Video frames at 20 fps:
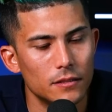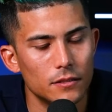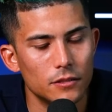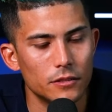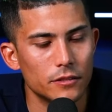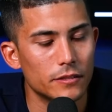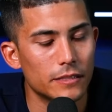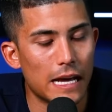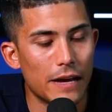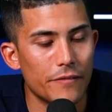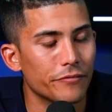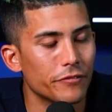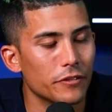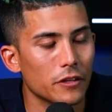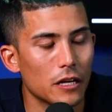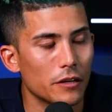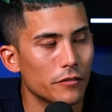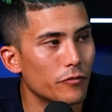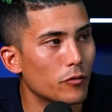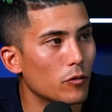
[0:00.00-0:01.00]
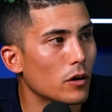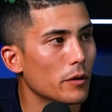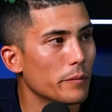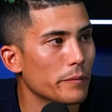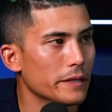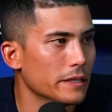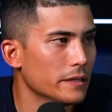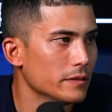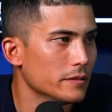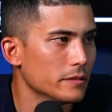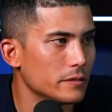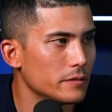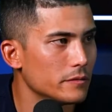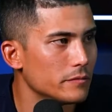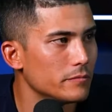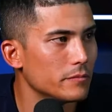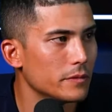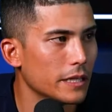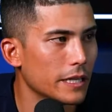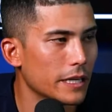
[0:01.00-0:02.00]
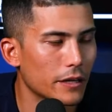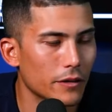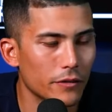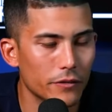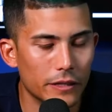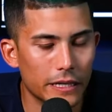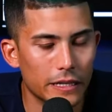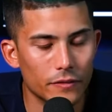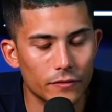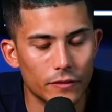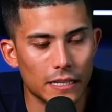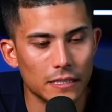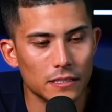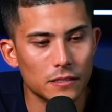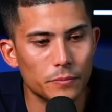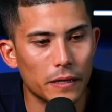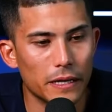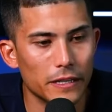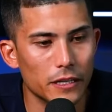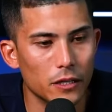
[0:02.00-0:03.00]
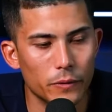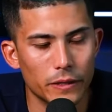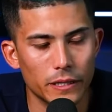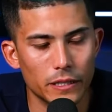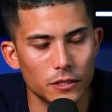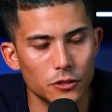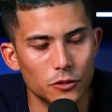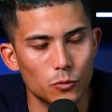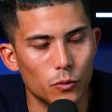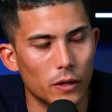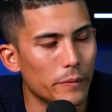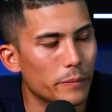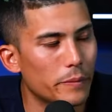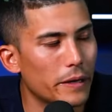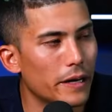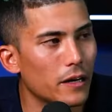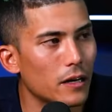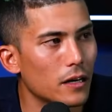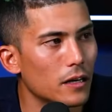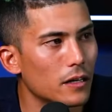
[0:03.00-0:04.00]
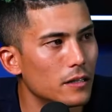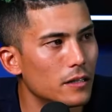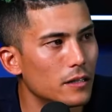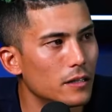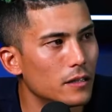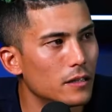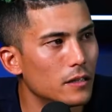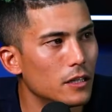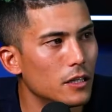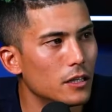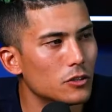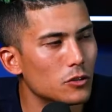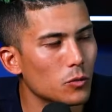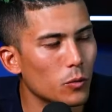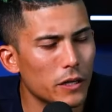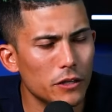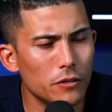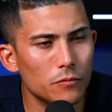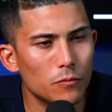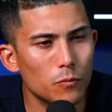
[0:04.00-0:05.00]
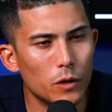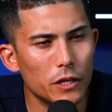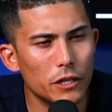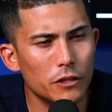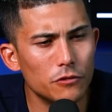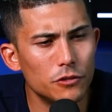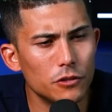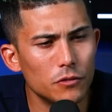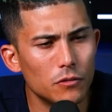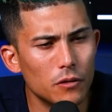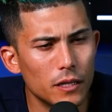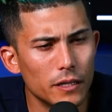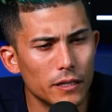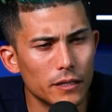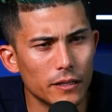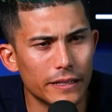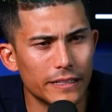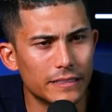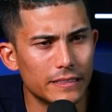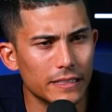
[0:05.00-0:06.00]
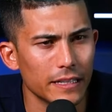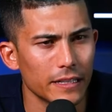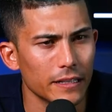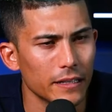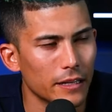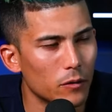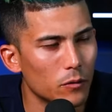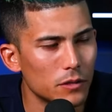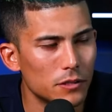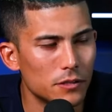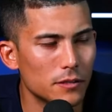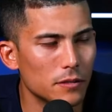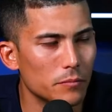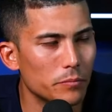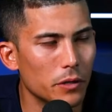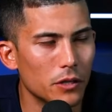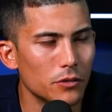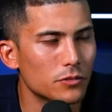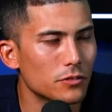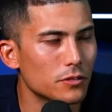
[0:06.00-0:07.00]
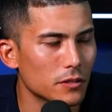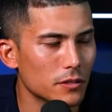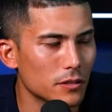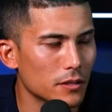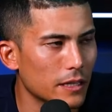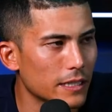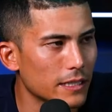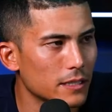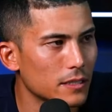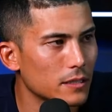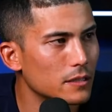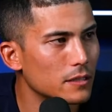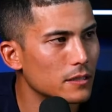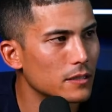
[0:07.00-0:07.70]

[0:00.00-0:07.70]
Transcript: just mm. have them fill out a form and mm. you know they invest but I know we could do way better. So what do you right. what do you do on LinkedIn? Like what's the post look like?